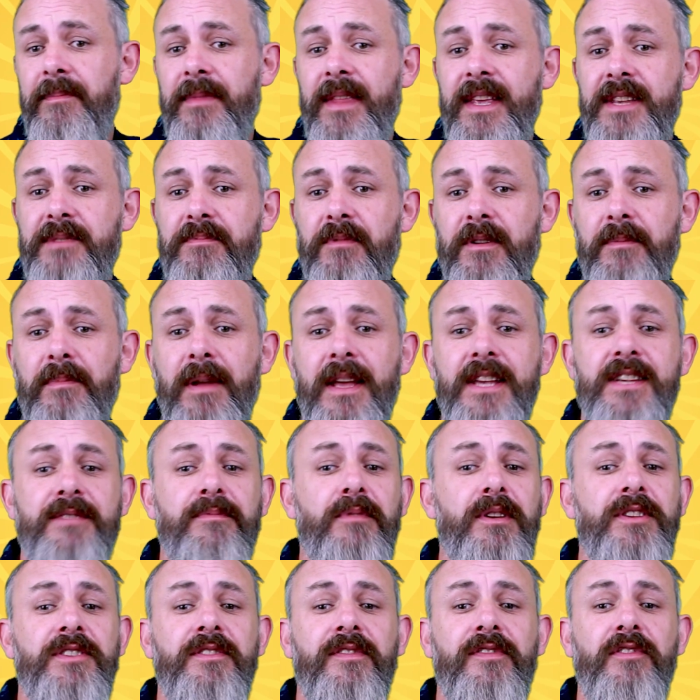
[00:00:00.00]
This one plays
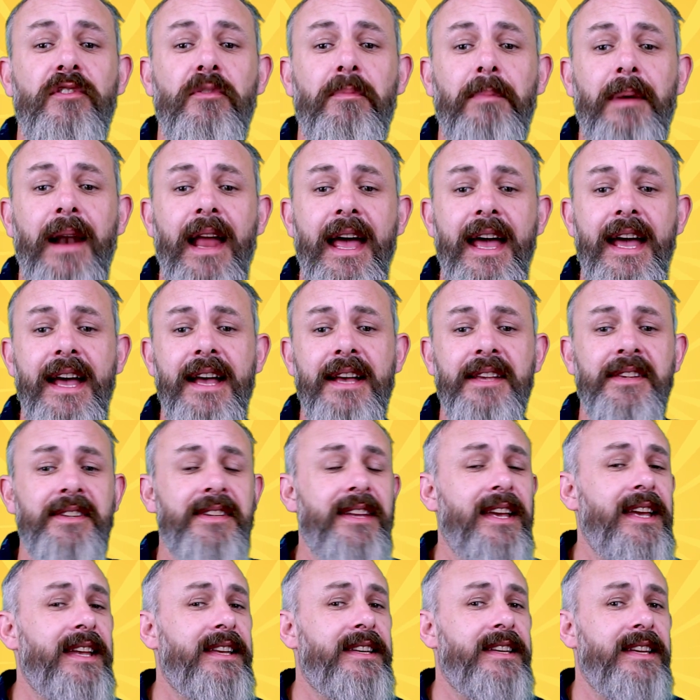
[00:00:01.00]
1 to 4
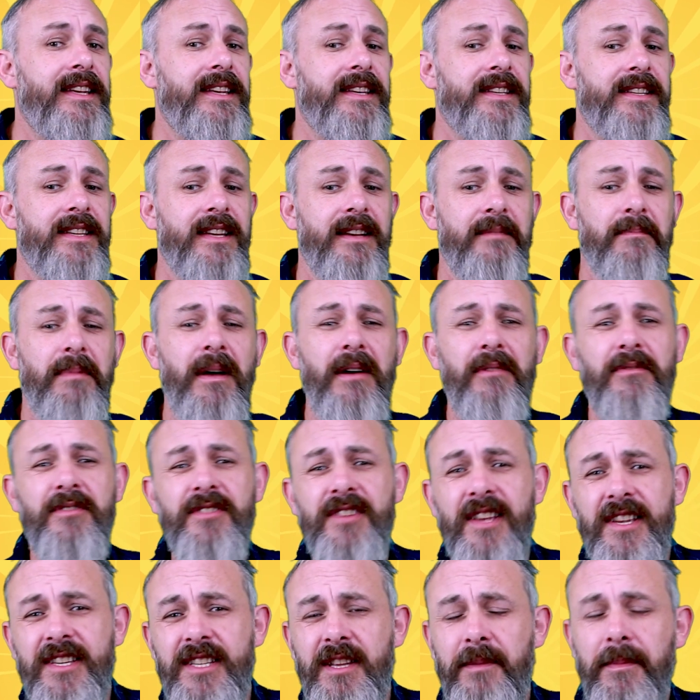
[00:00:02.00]
players. It is about
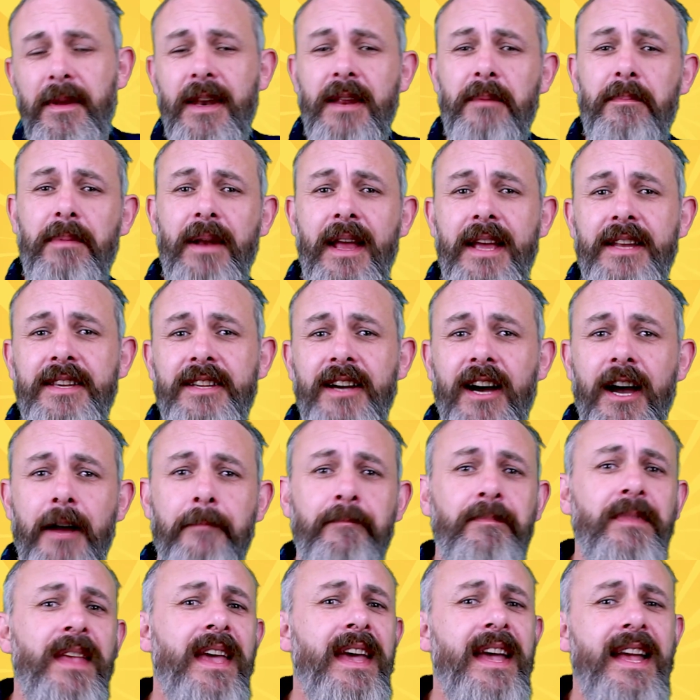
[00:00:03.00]
60-minute
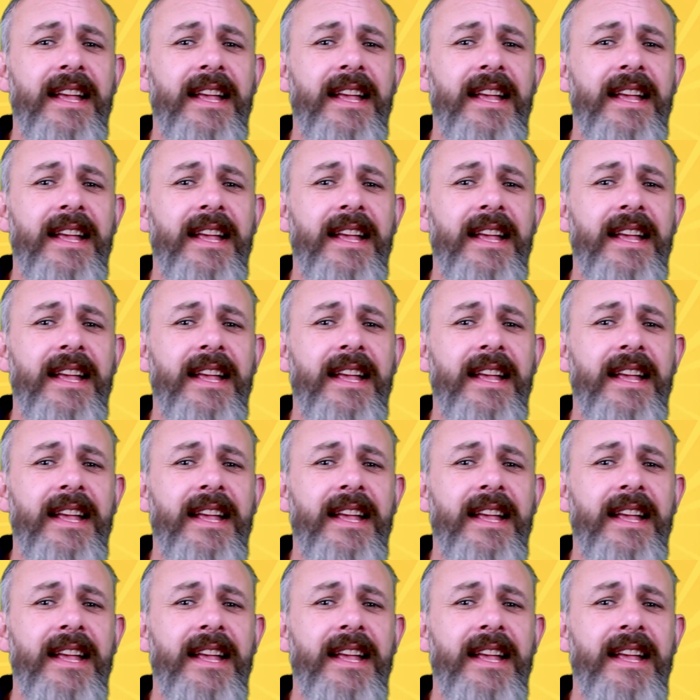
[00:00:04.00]
playtime.